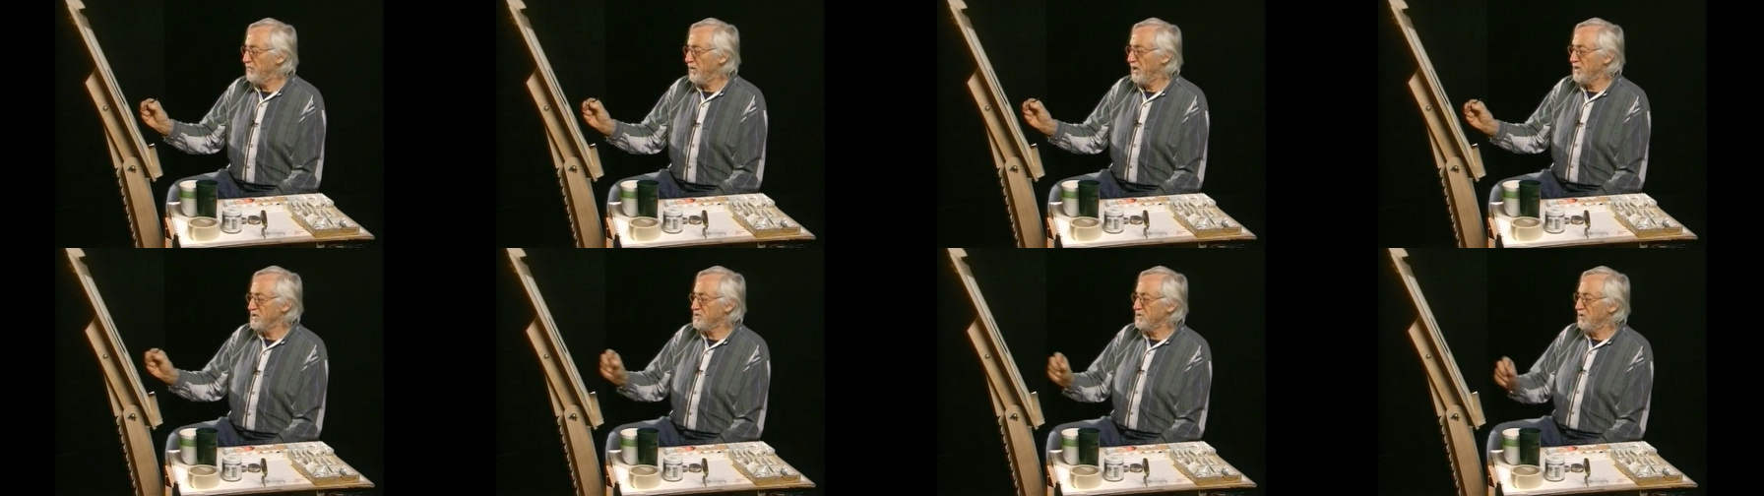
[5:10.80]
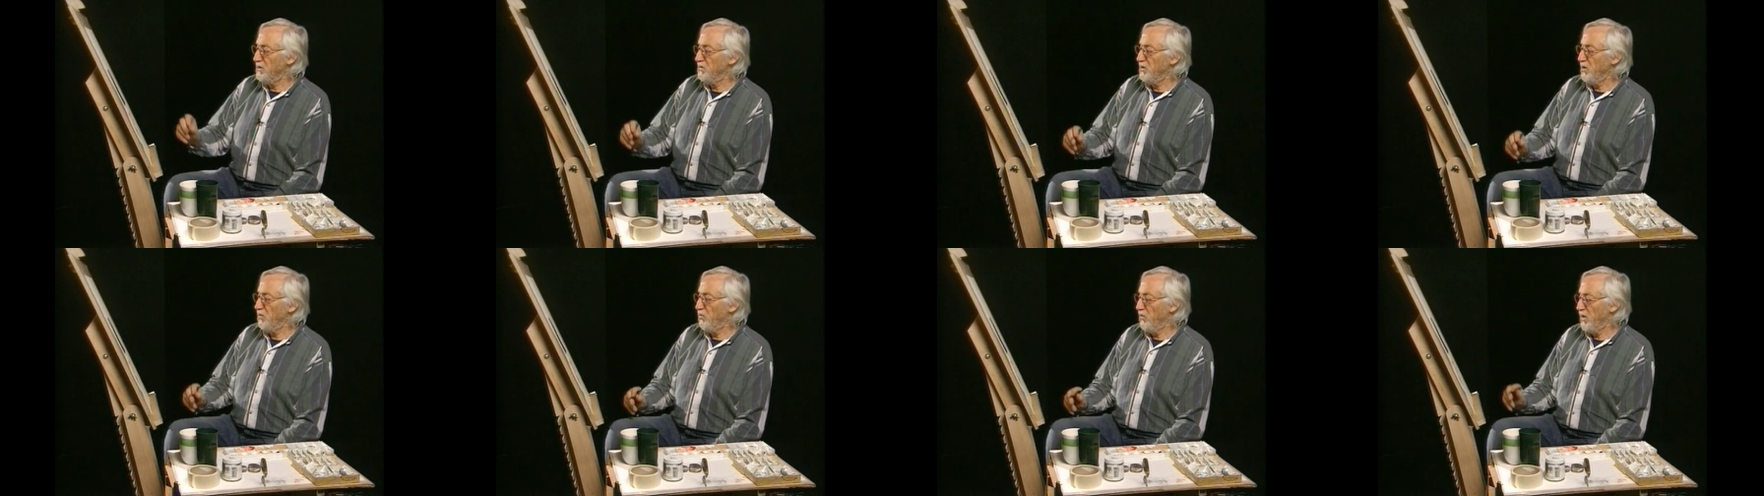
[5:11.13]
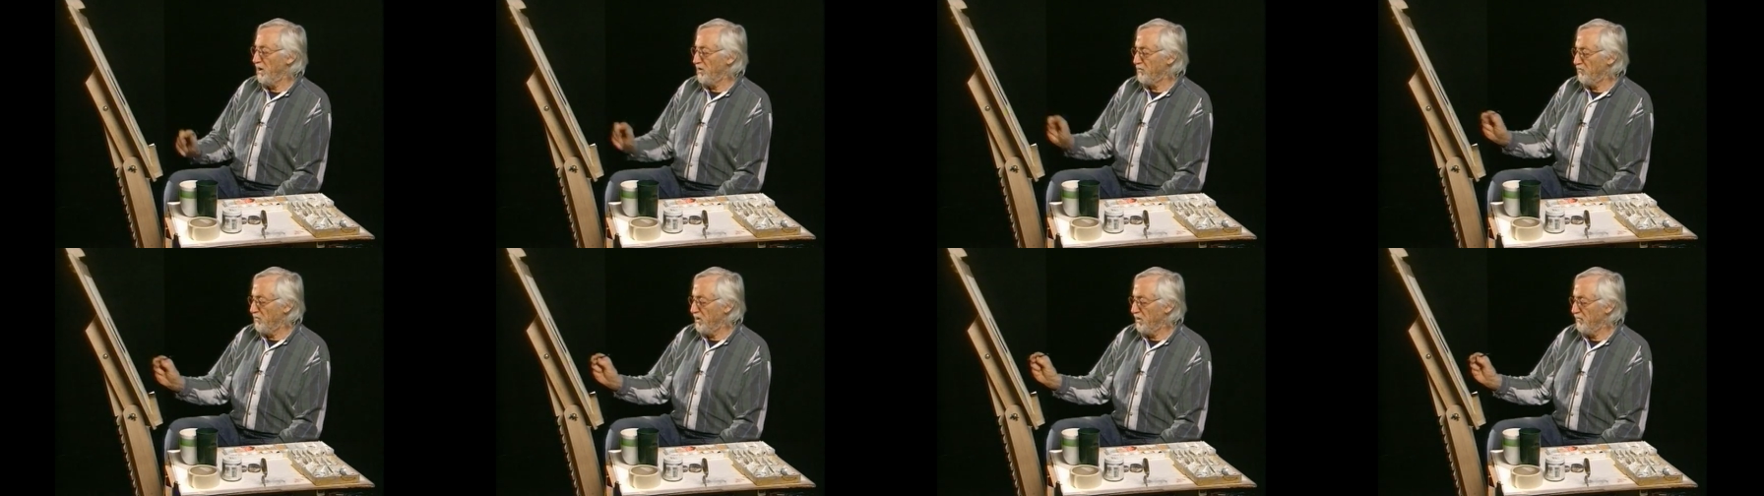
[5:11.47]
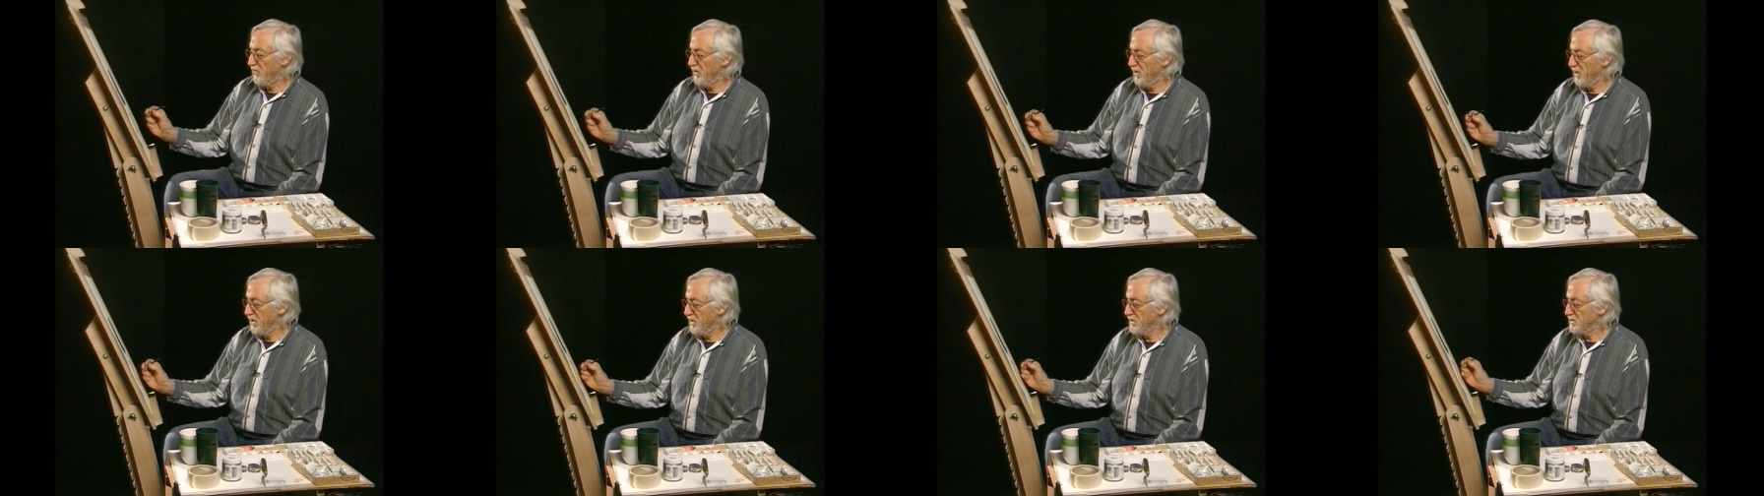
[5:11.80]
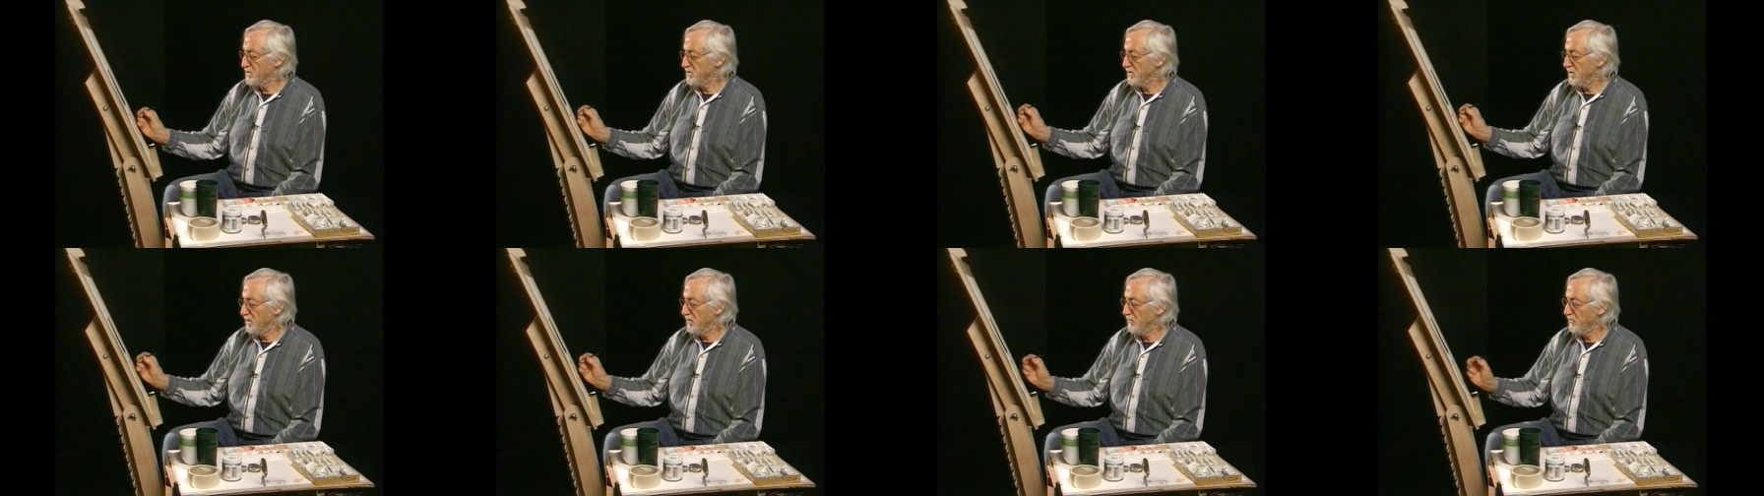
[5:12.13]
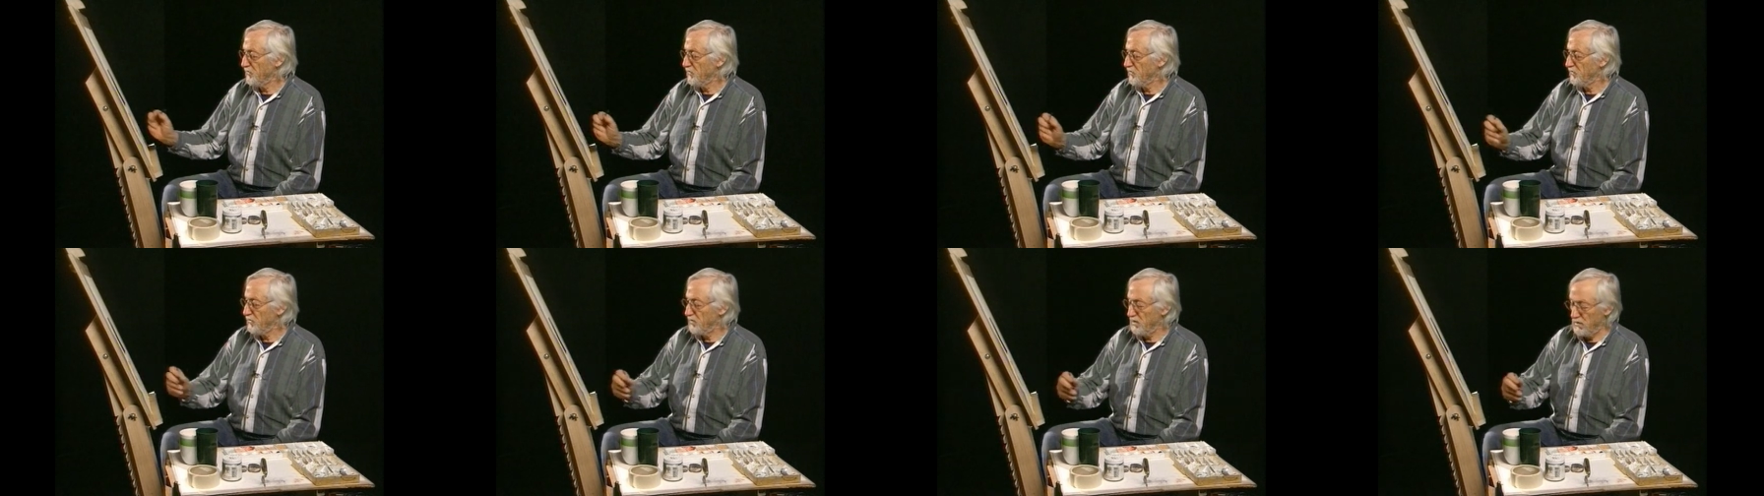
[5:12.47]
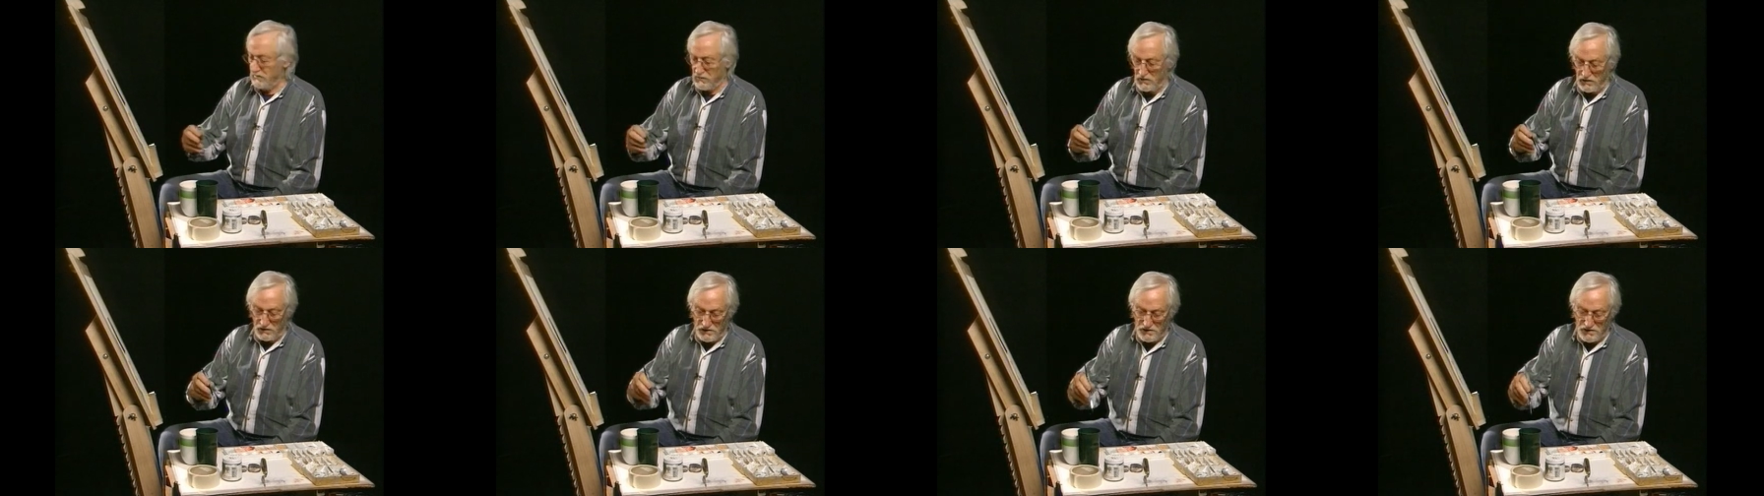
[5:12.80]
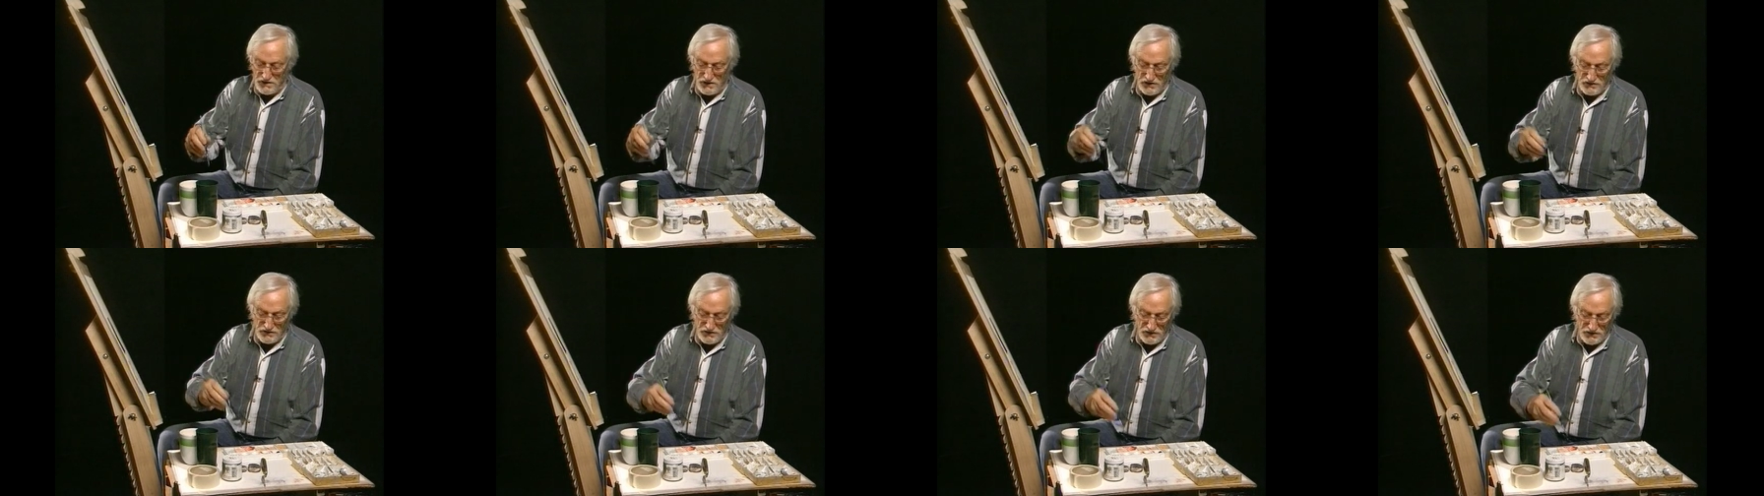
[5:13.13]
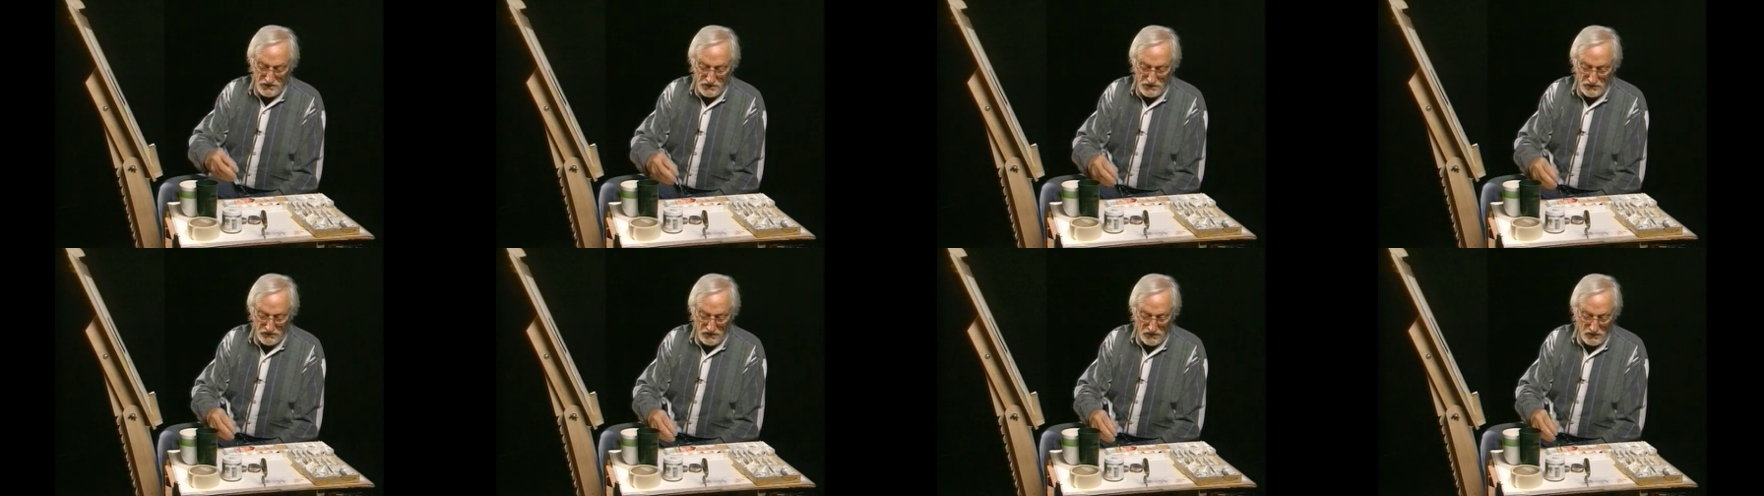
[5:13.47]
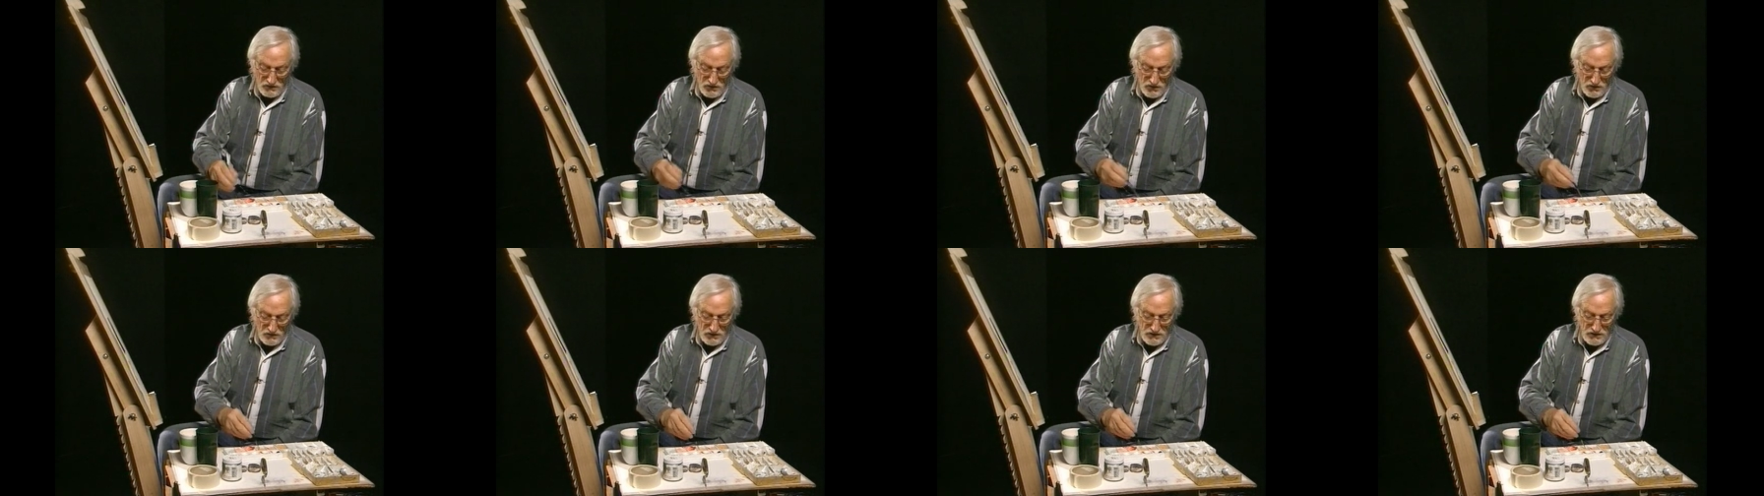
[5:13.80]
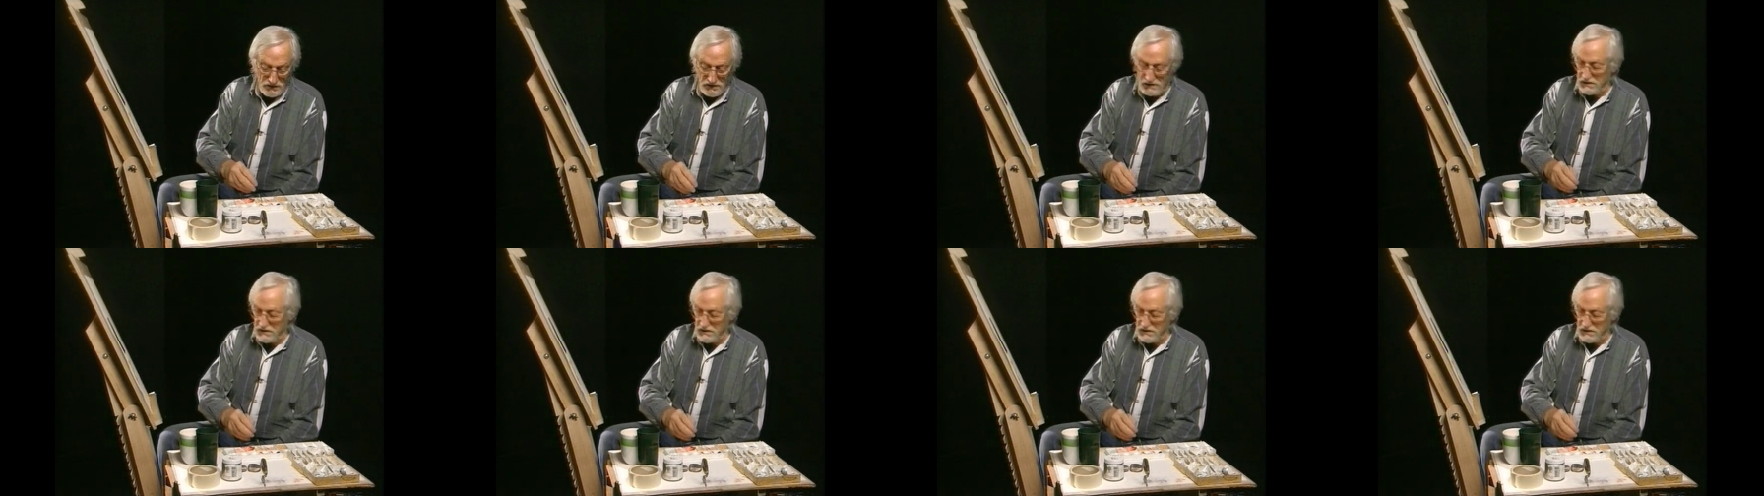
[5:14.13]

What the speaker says: still a bit wet around the eyes, so I'm not going to touch it just for the moment.